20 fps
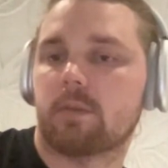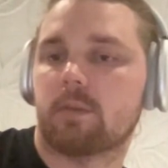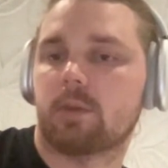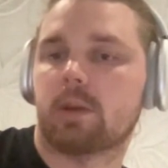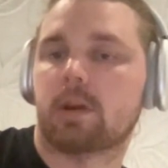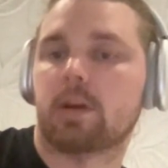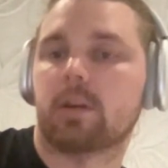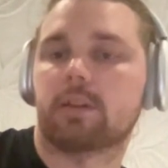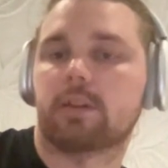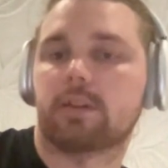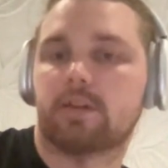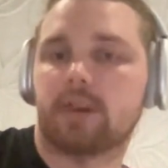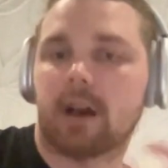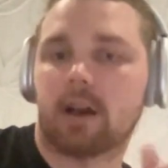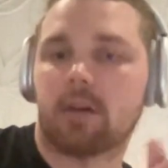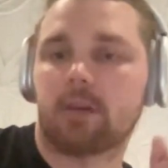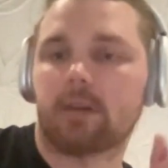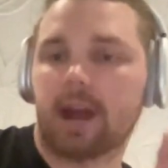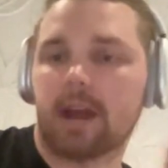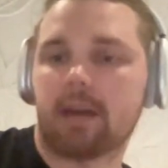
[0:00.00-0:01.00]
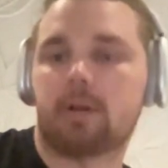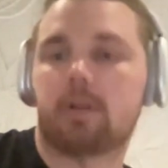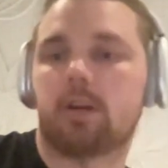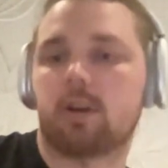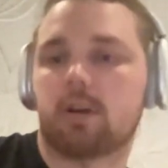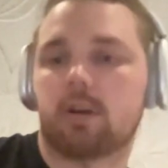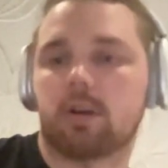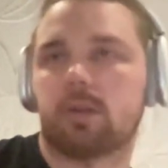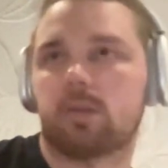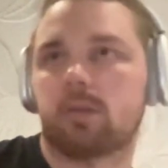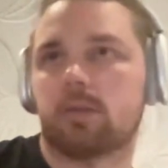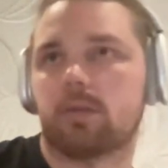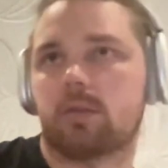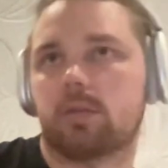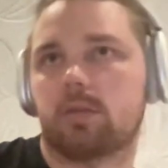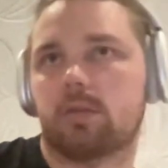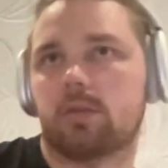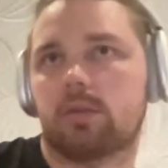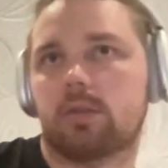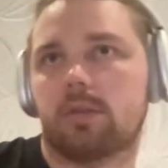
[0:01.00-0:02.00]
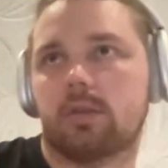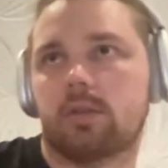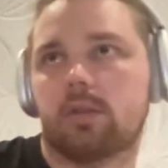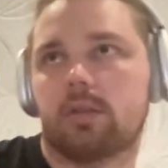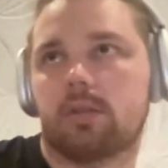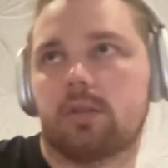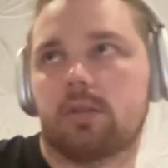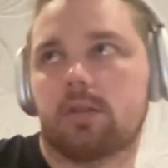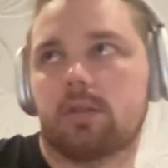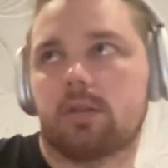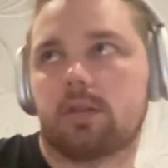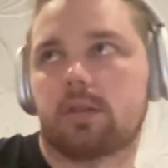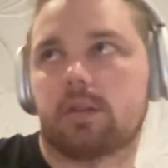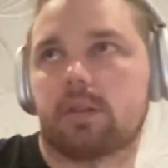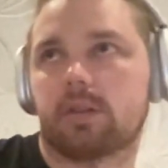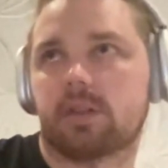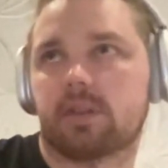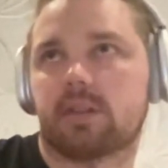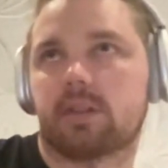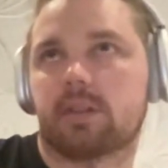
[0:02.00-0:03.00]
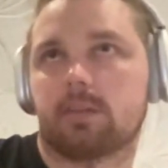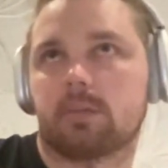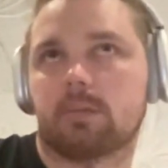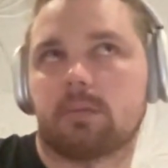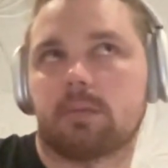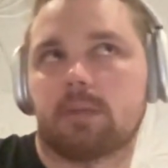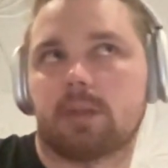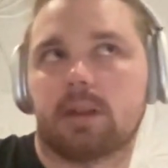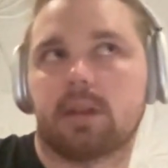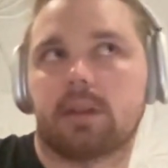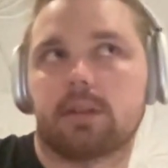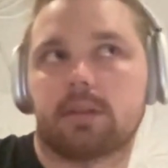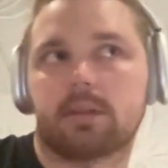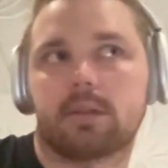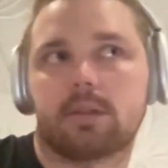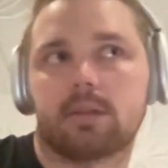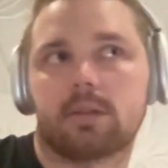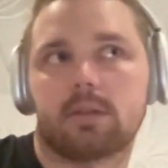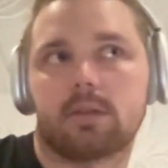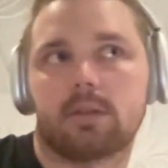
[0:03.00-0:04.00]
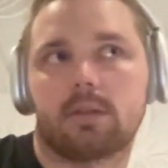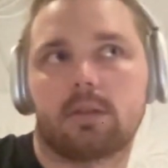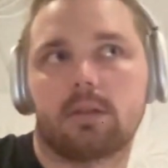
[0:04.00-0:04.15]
because of how narrow the system is.